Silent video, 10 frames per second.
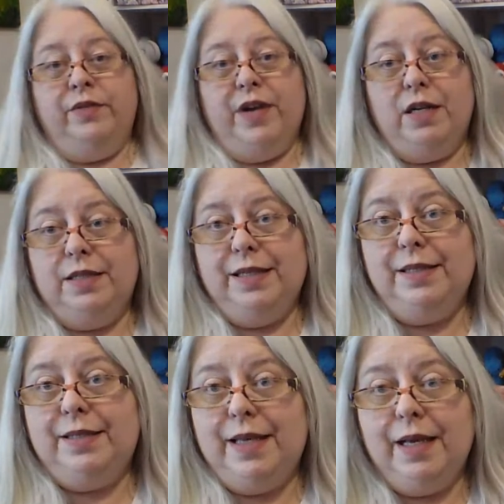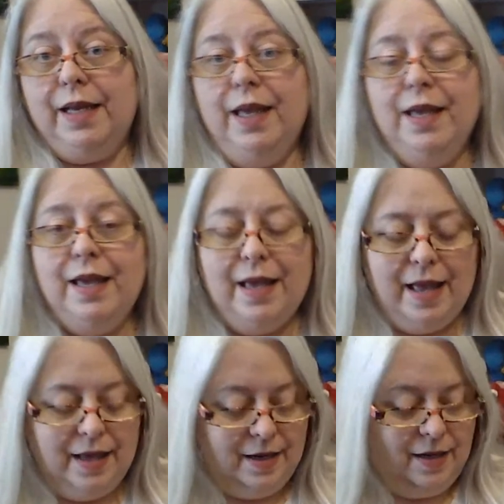my Roxy is sick,
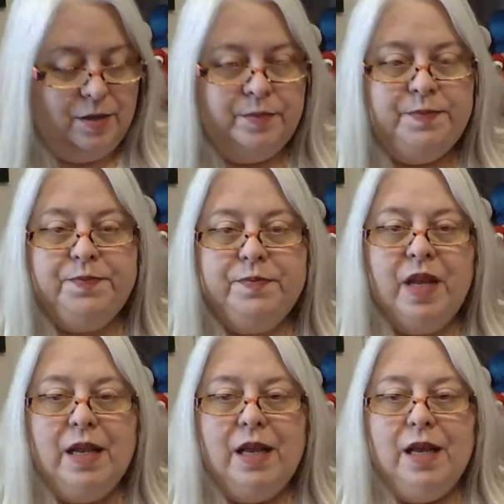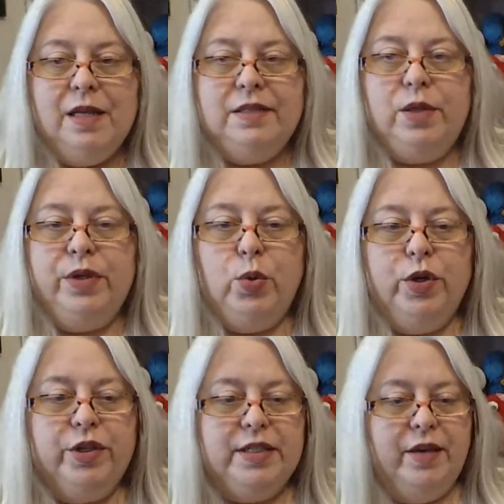and so in
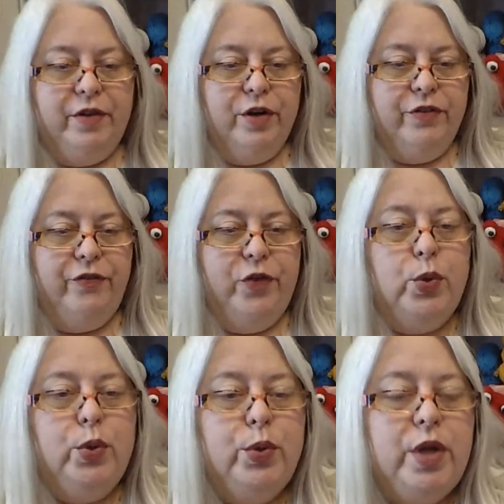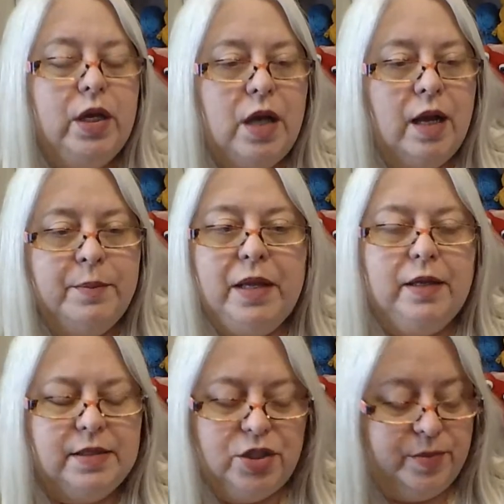order to give her food,
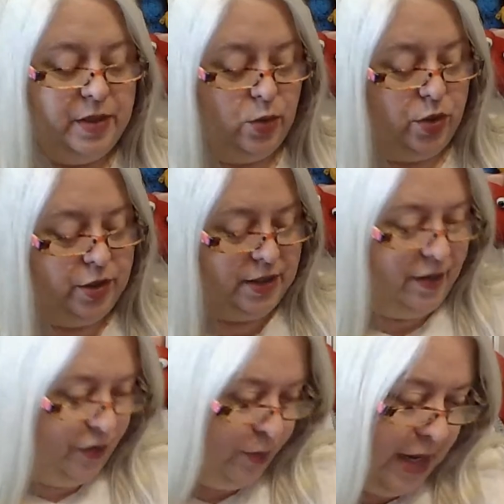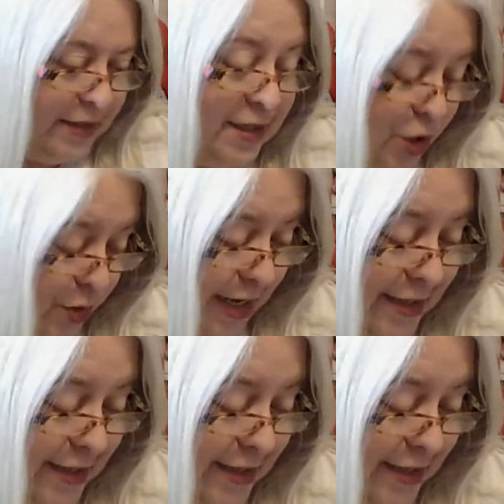in order to give her medicine, go